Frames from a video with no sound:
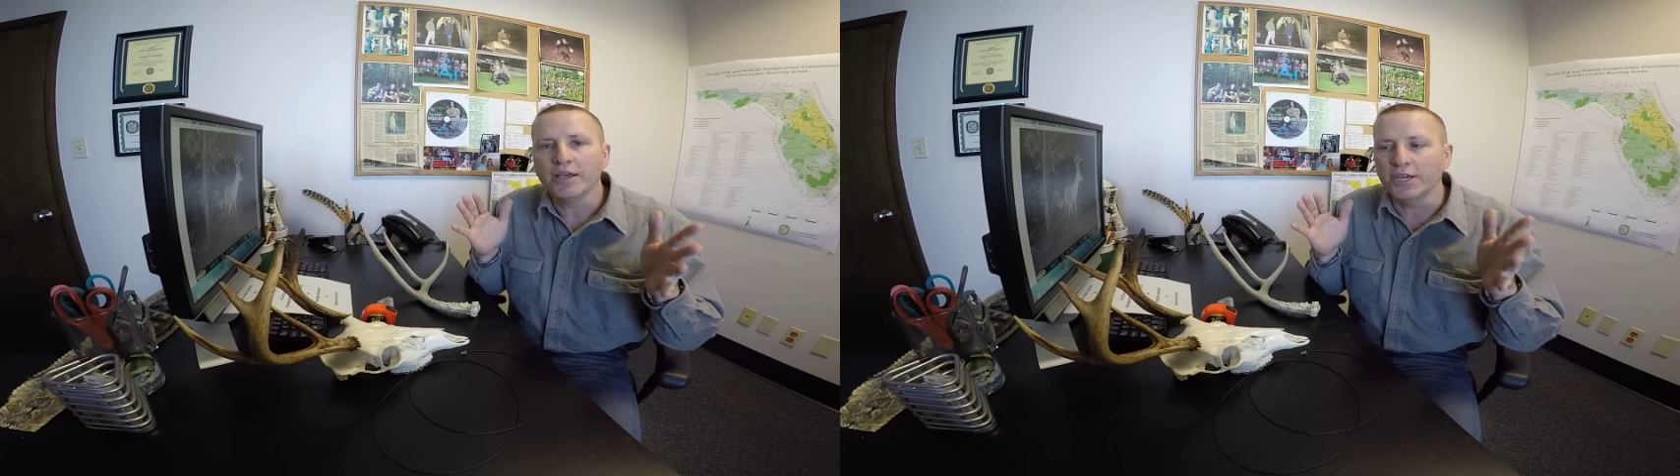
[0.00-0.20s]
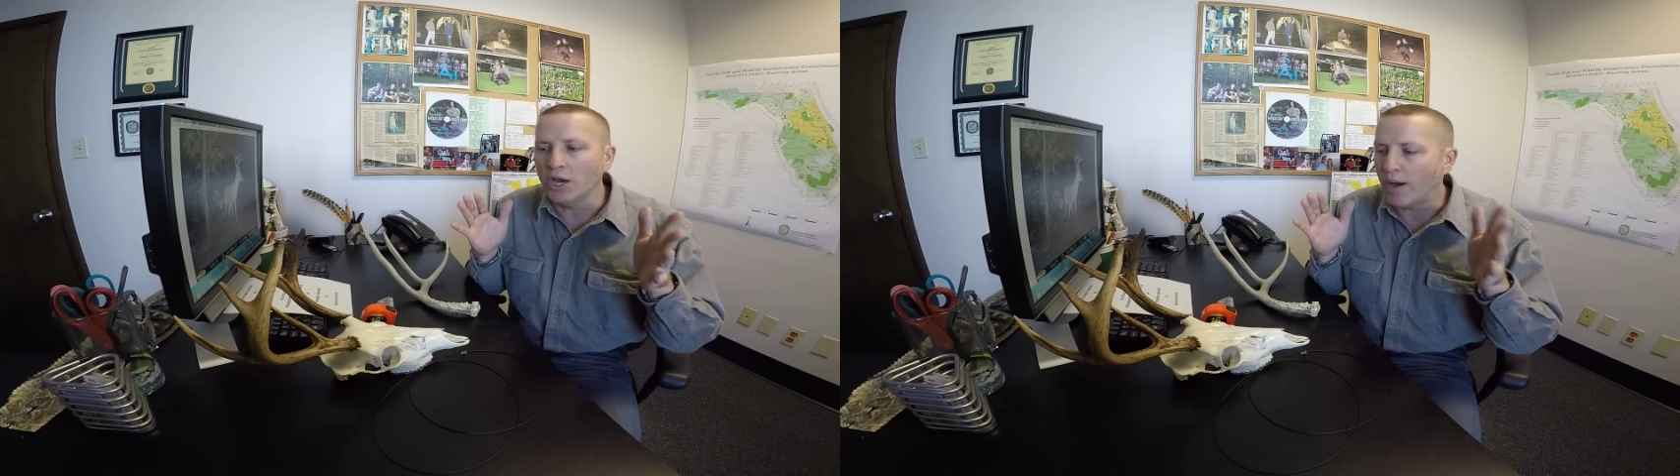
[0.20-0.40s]

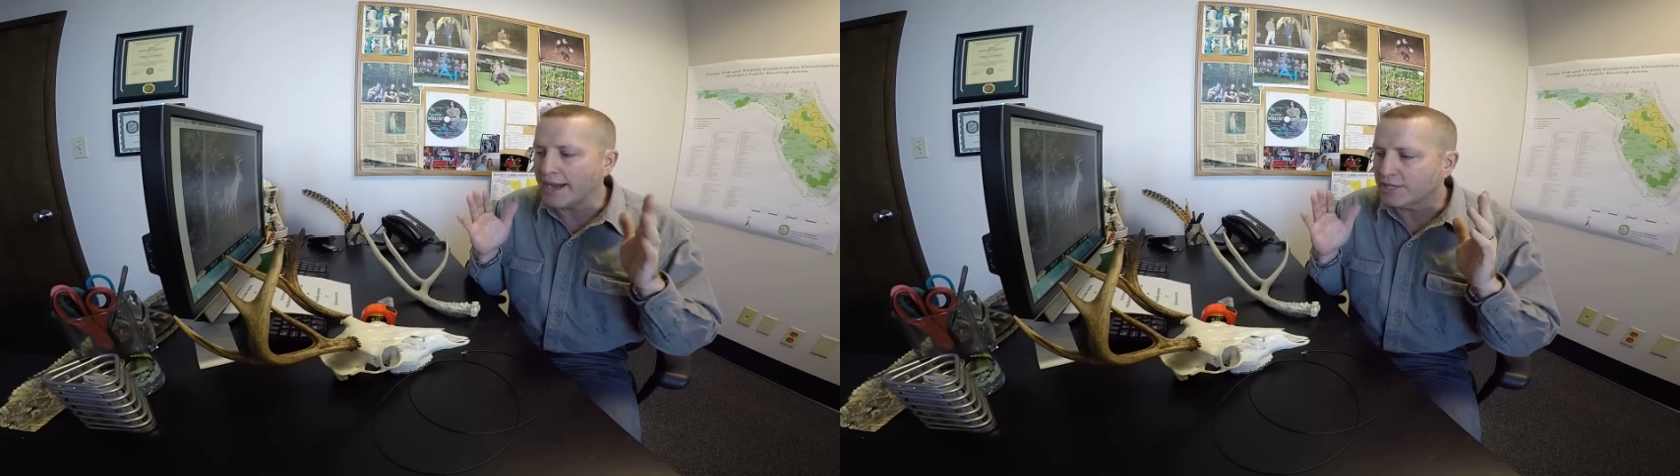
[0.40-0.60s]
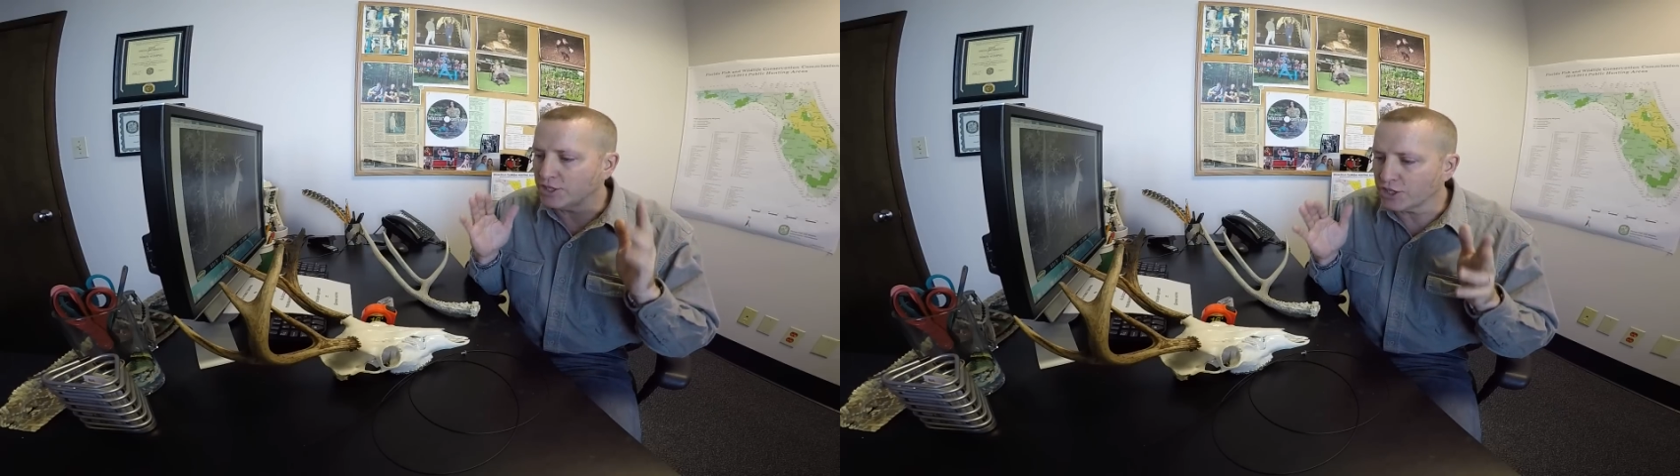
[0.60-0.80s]

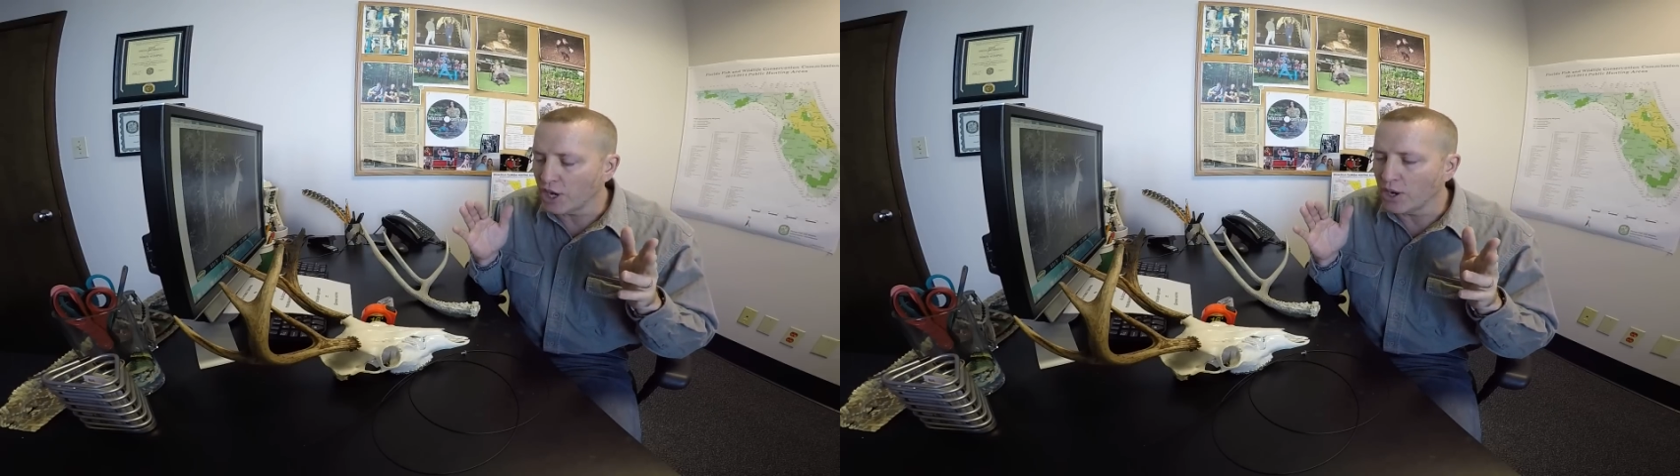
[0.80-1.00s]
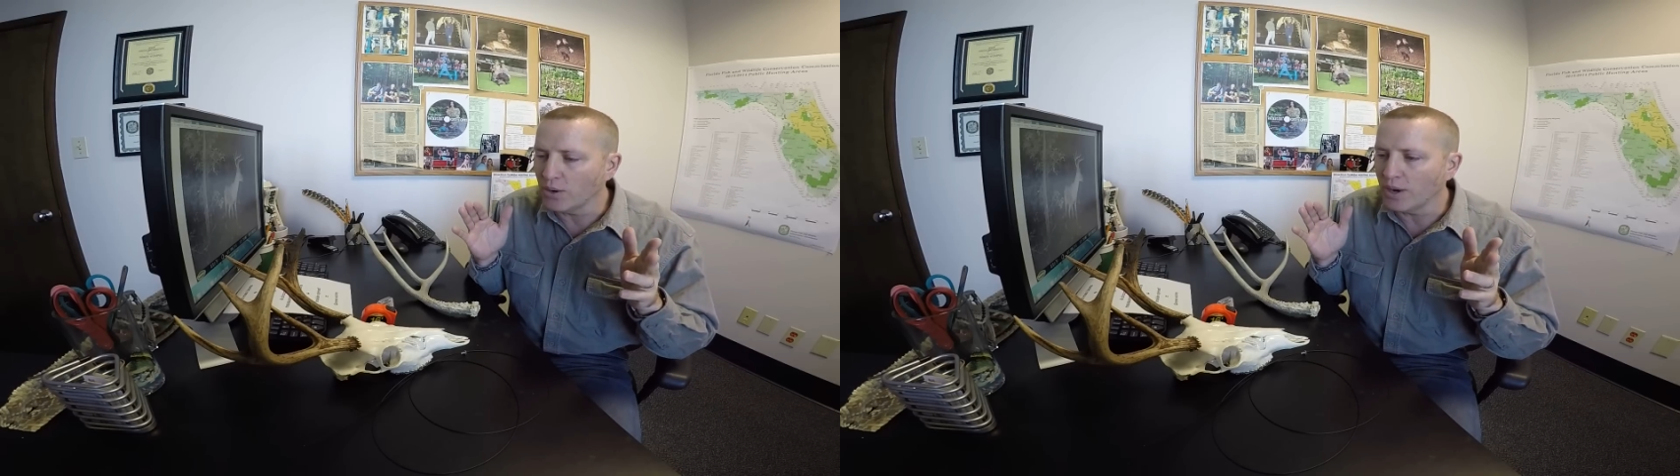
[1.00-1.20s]
I can
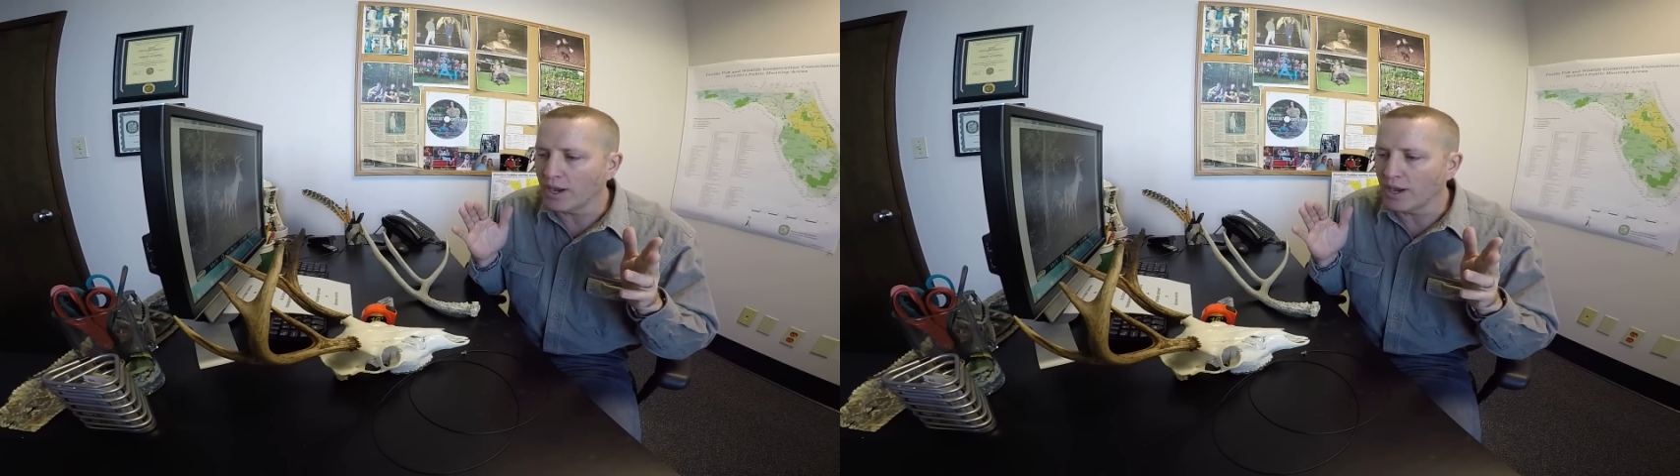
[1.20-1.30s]
show,